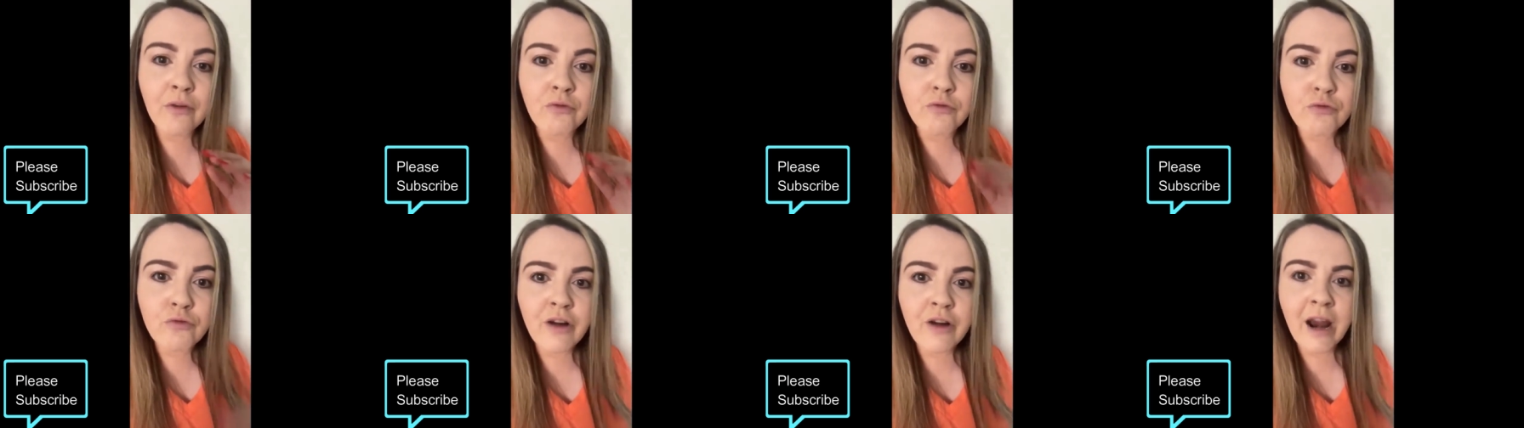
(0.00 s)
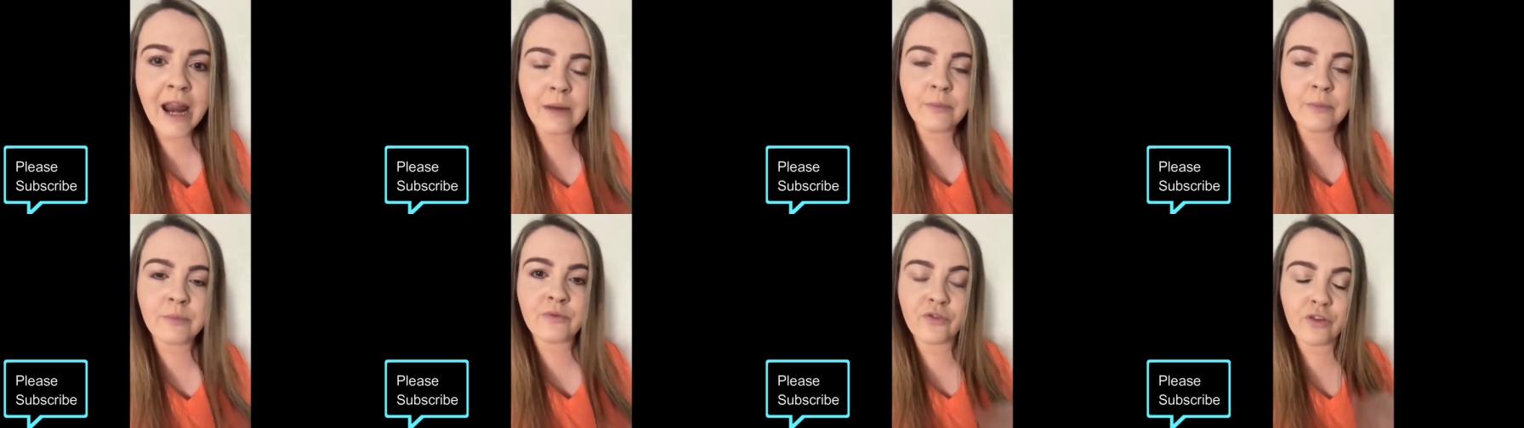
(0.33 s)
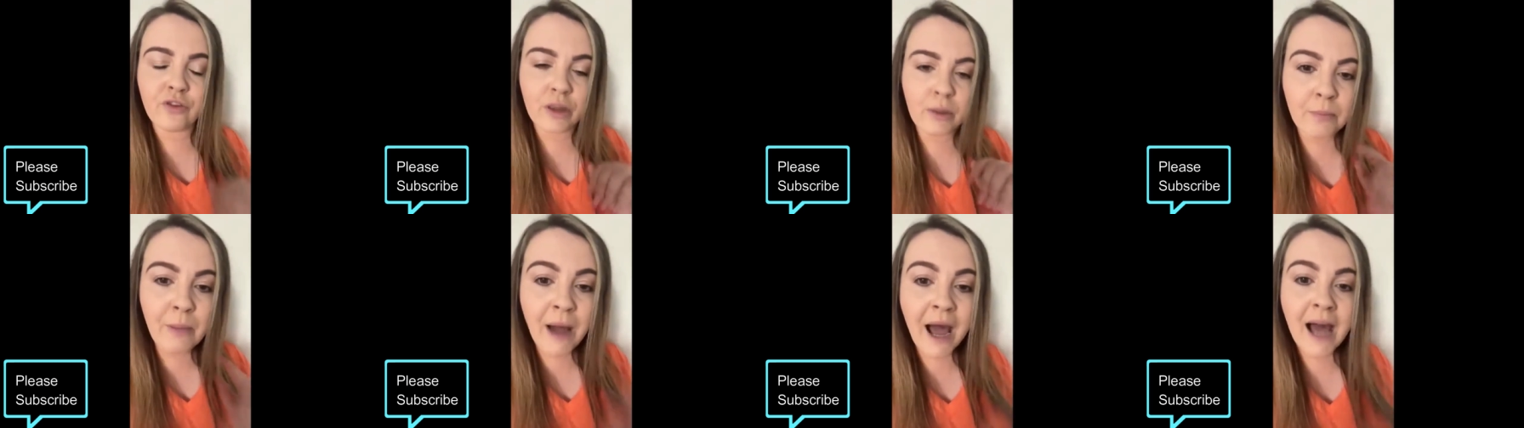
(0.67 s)
and raped
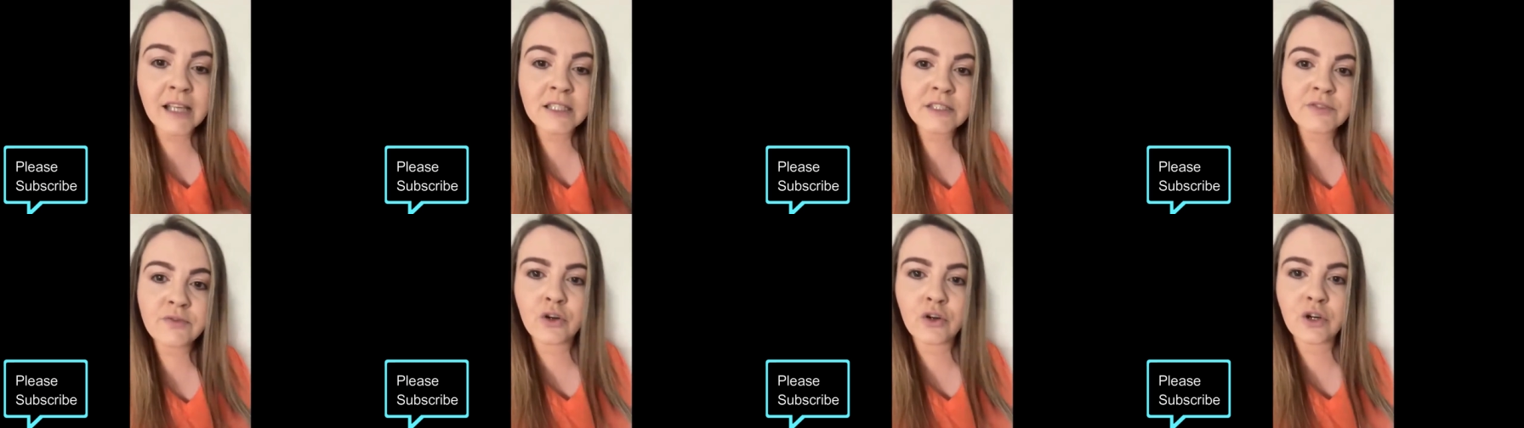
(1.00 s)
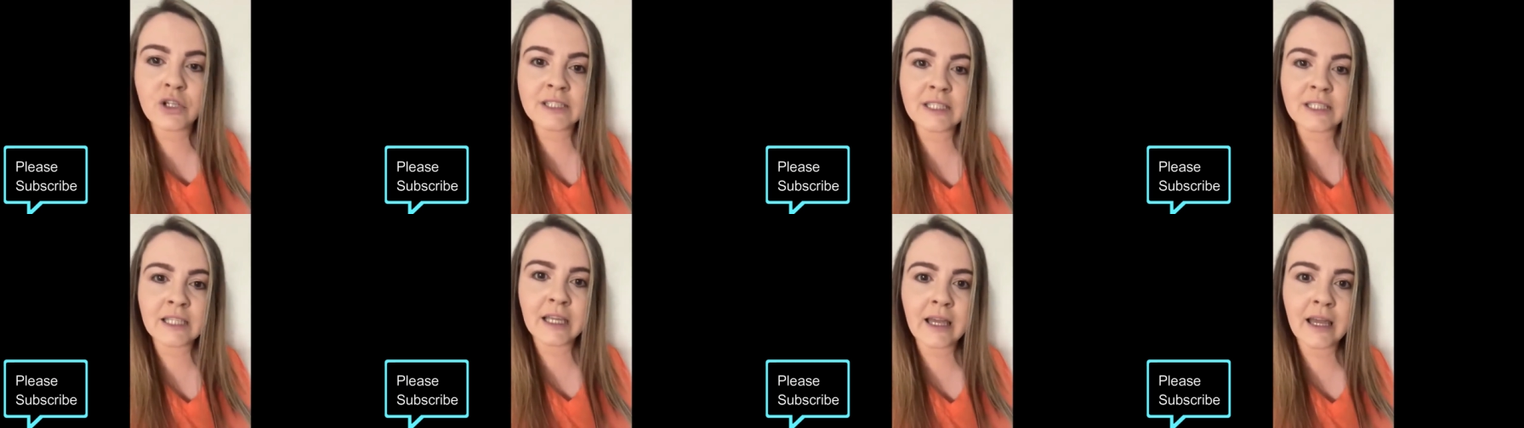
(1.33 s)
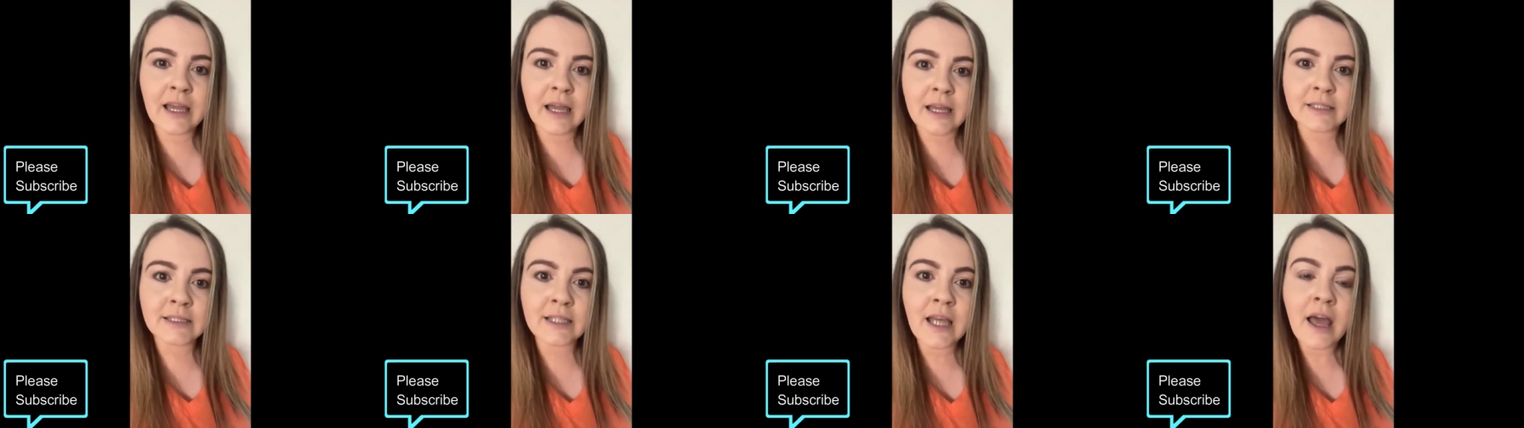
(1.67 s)
for the past 40
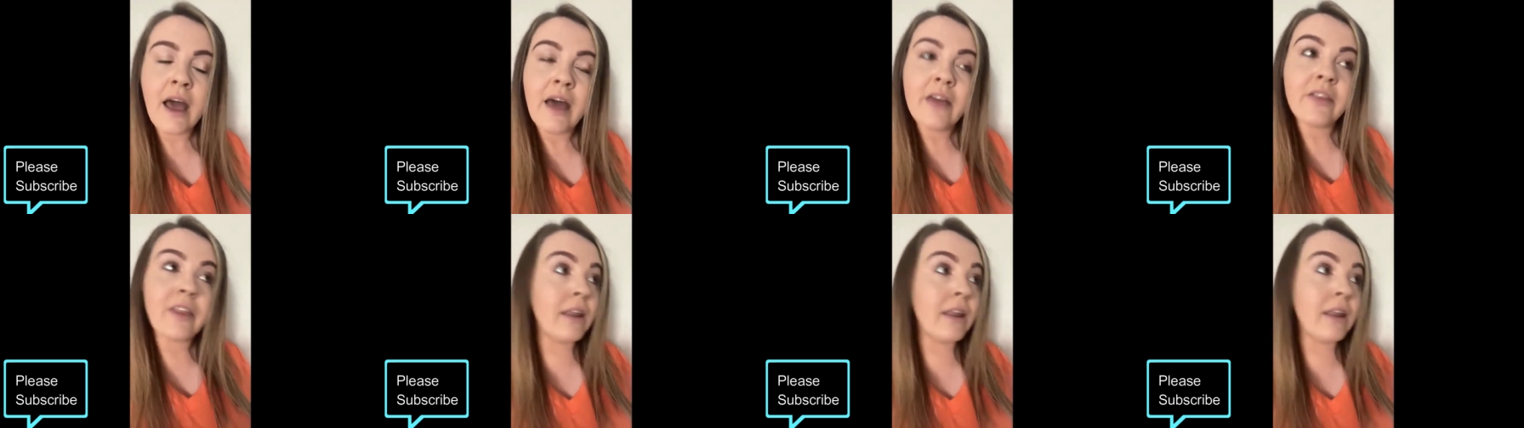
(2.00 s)
years